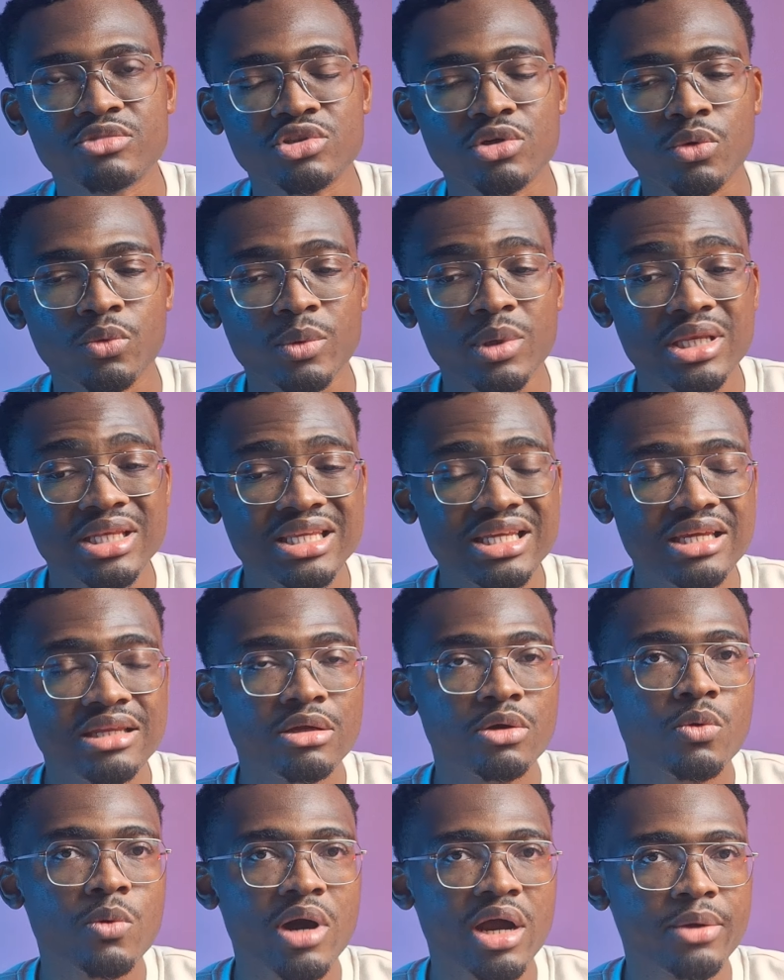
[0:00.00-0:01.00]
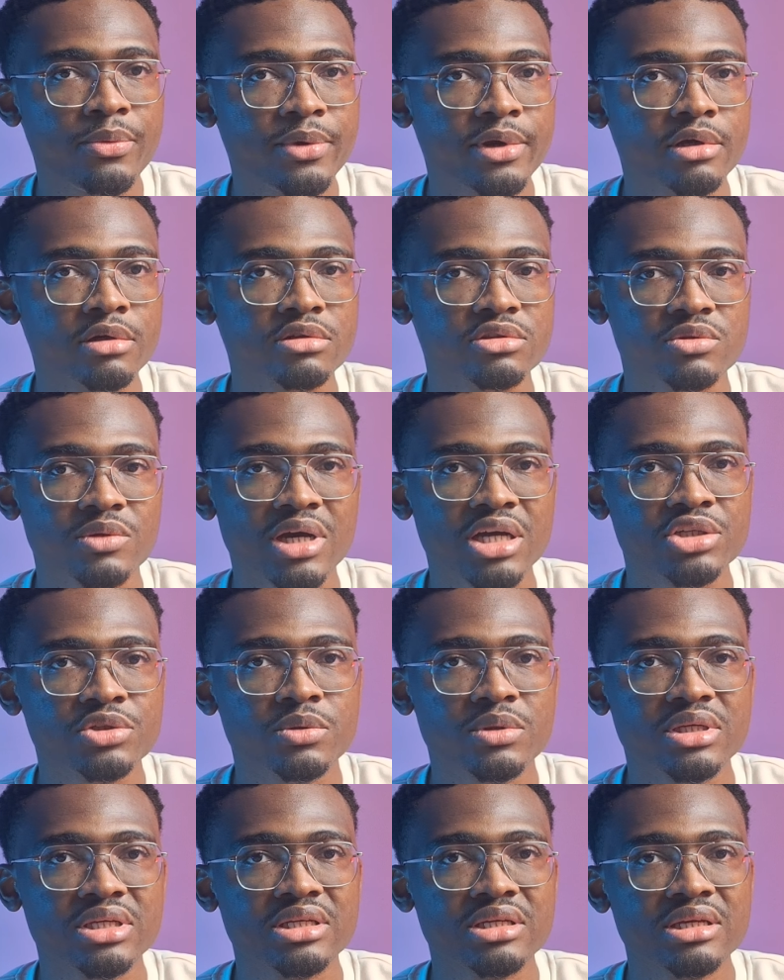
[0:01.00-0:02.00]
So we need a guardrail to
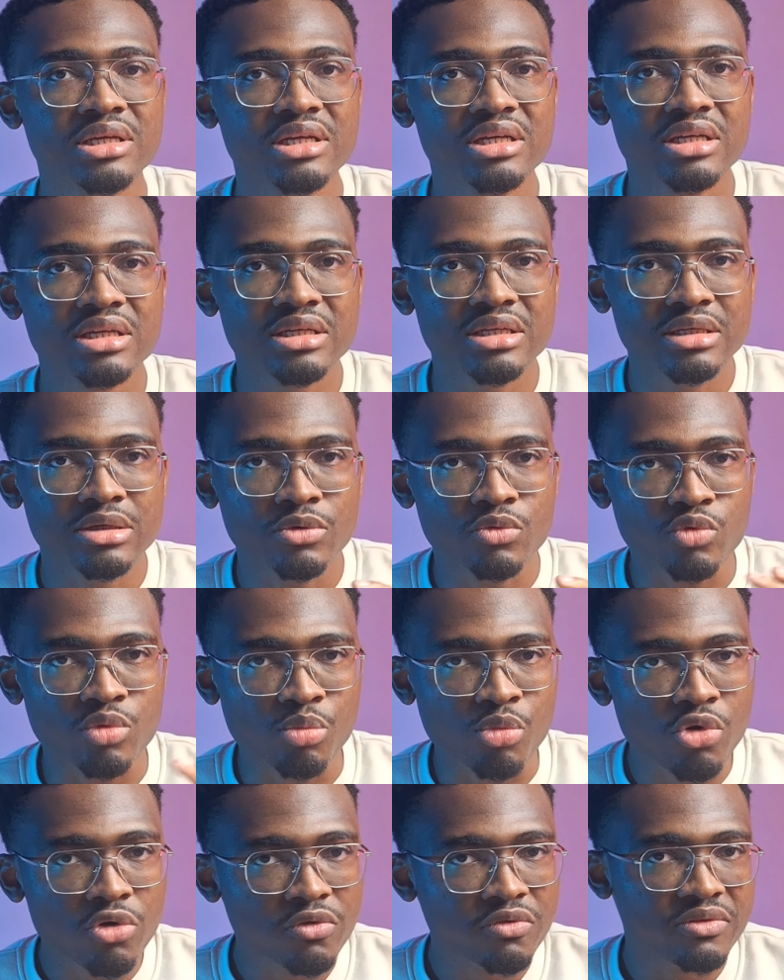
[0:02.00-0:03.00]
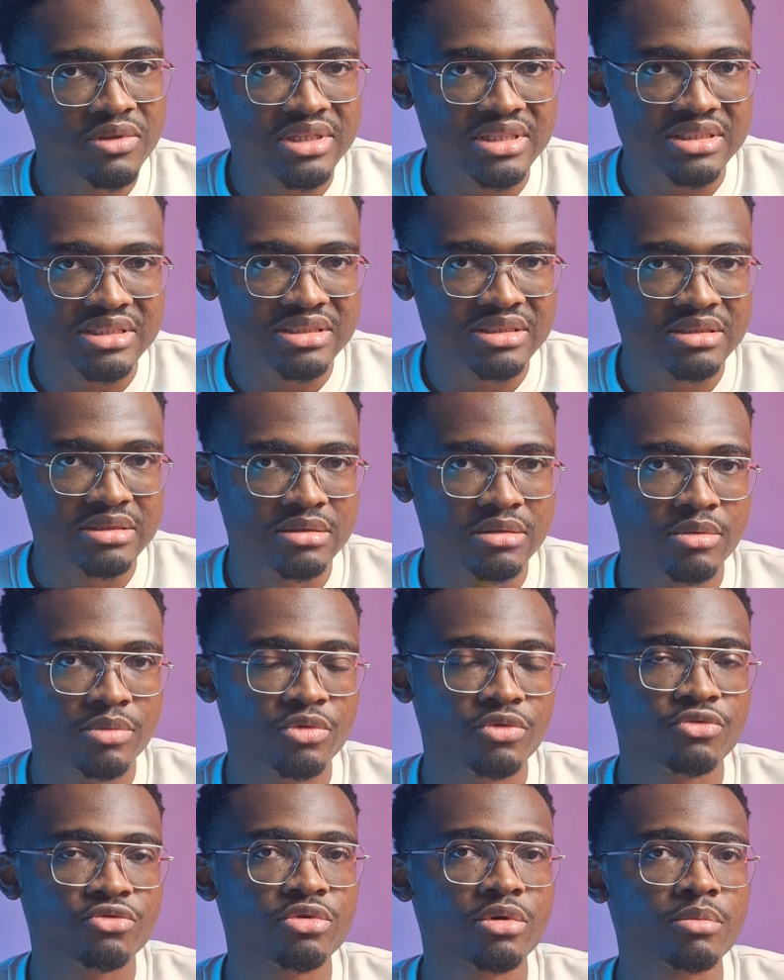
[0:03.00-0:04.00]
actually remove this
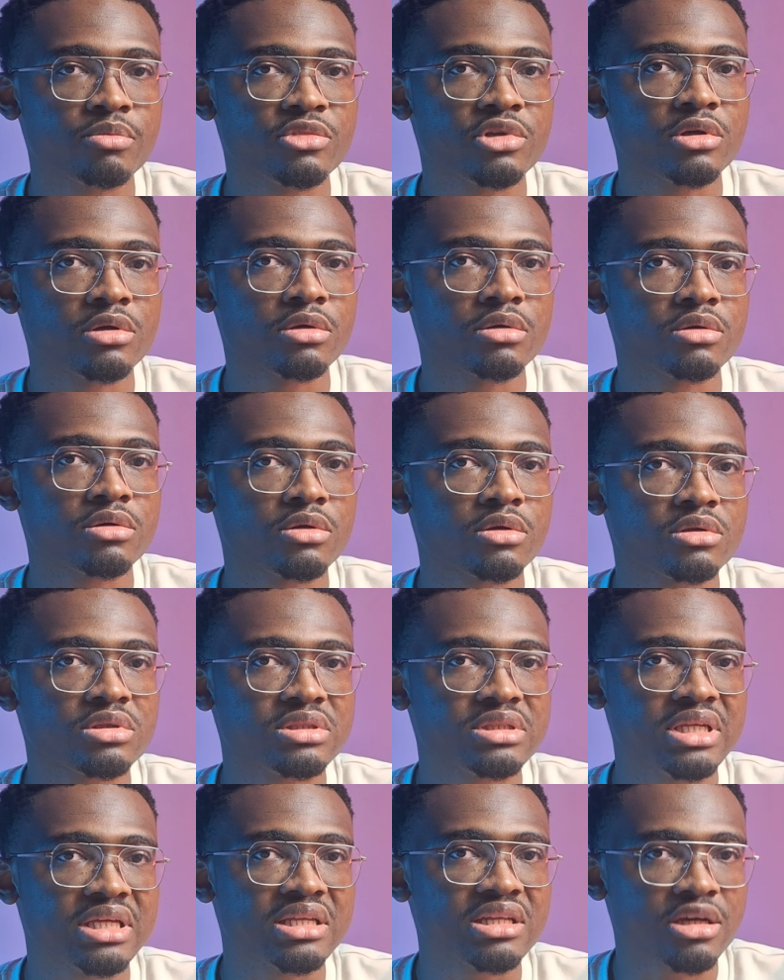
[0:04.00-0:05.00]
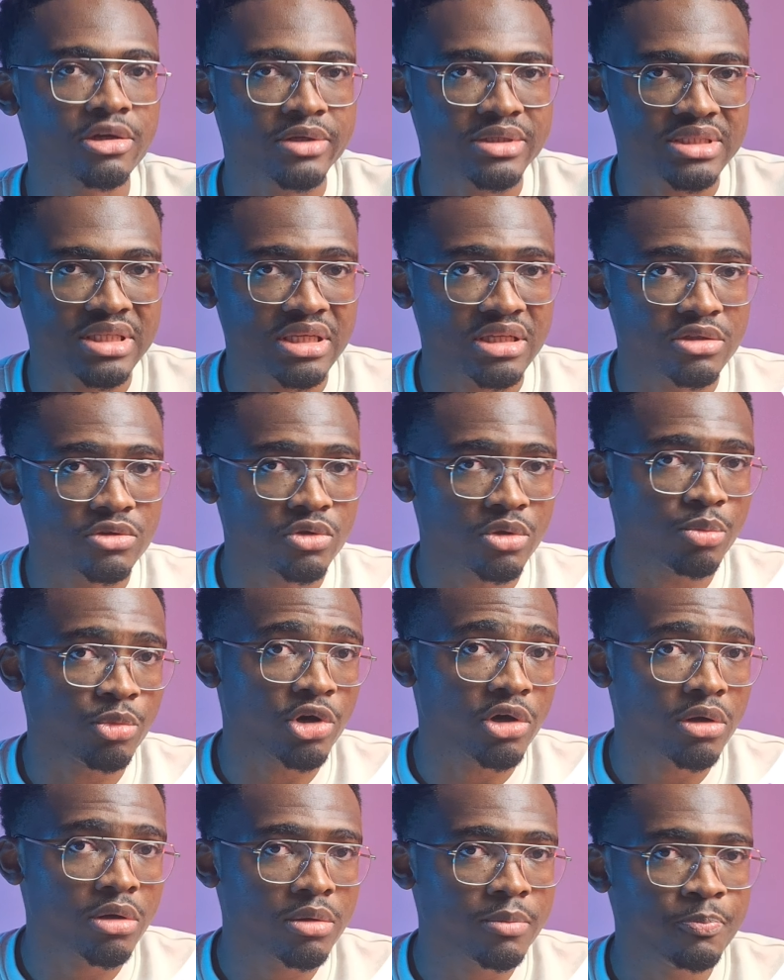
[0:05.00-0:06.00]
from the data you're sending to the
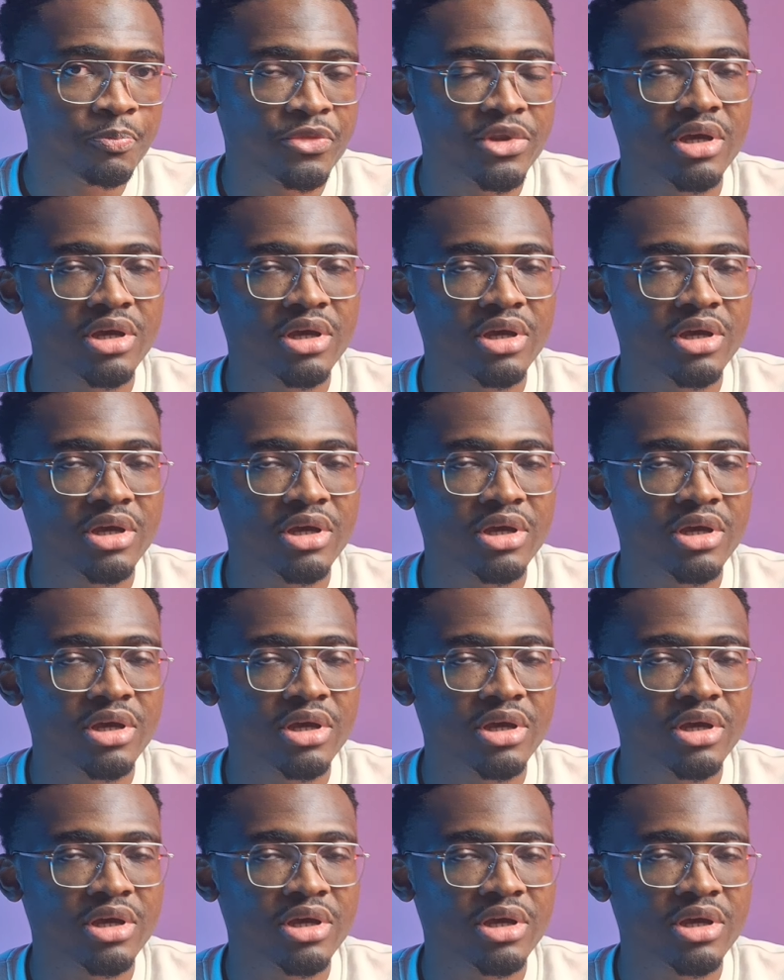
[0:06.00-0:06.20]
model